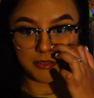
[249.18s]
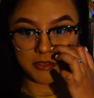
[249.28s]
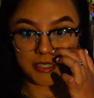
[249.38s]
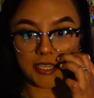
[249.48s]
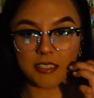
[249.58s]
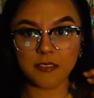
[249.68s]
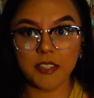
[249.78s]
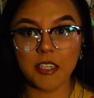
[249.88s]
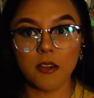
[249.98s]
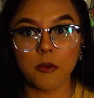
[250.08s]
today's
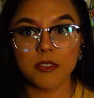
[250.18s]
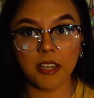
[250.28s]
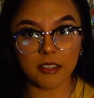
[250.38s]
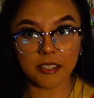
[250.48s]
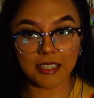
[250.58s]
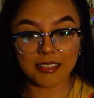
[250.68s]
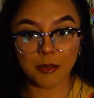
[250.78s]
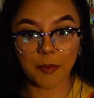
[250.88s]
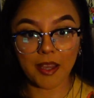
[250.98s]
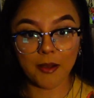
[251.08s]
video, or telling you guys
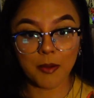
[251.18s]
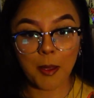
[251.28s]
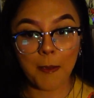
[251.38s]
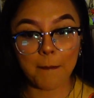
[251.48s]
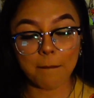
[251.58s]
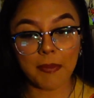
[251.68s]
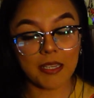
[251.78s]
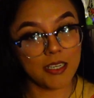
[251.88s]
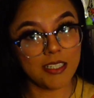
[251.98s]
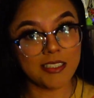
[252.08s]
about,
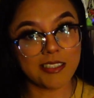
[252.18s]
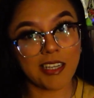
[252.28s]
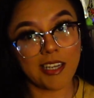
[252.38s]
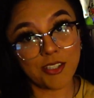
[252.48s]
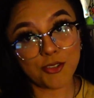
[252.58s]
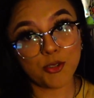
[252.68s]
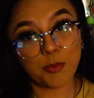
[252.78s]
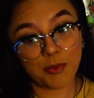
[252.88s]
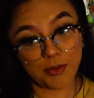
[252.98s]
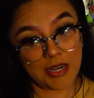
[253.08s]
because I got a little
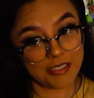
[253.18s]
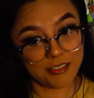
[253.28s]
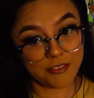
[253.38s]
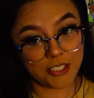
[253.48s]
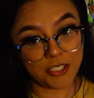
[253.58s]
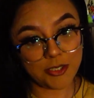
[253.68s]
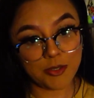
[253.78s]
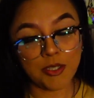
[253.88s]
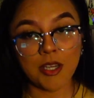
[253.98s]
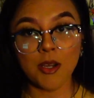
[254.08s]
surprise for you.